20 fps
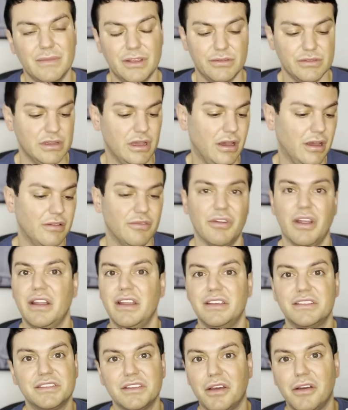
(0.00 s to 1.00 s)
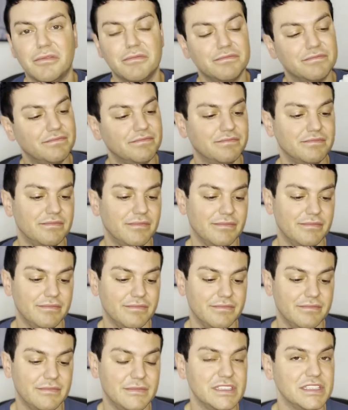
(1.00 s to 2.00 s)
it was hot and ready, so
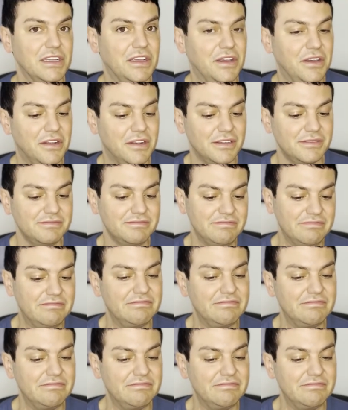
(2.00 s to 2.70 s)
it's a good,